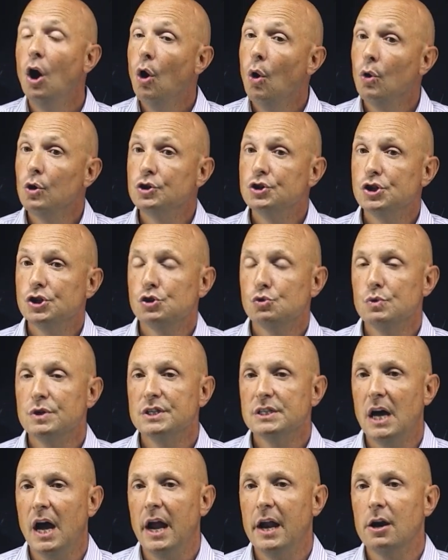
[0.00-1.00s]
or just
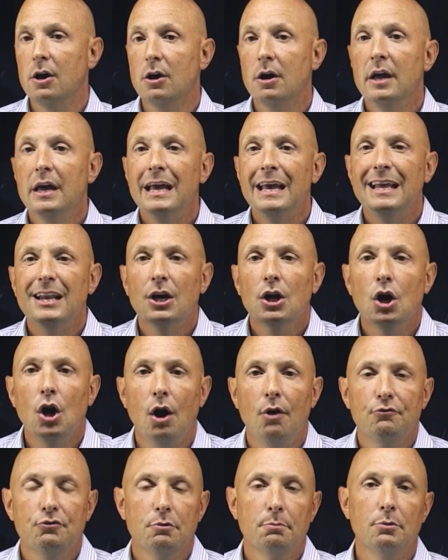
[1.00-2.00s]
retire in a
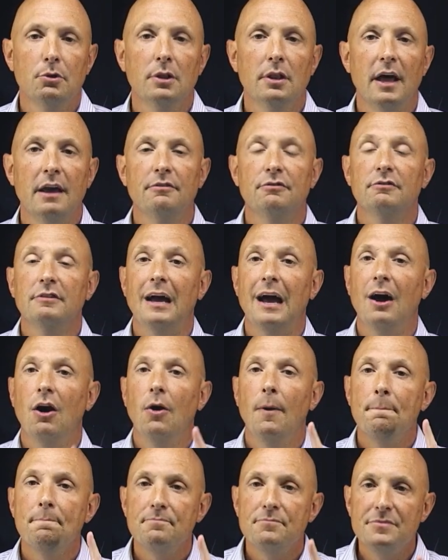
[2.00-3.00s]
comfortable
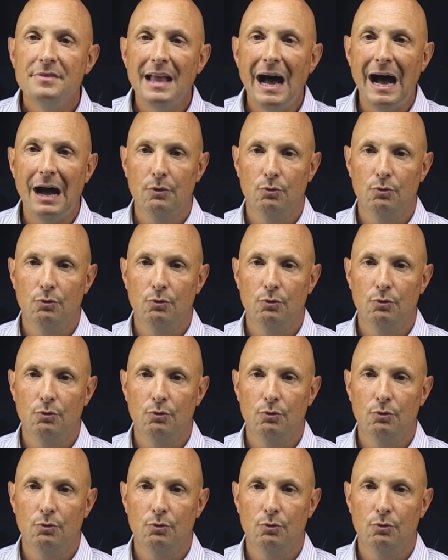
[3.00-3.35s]
lifestyle, not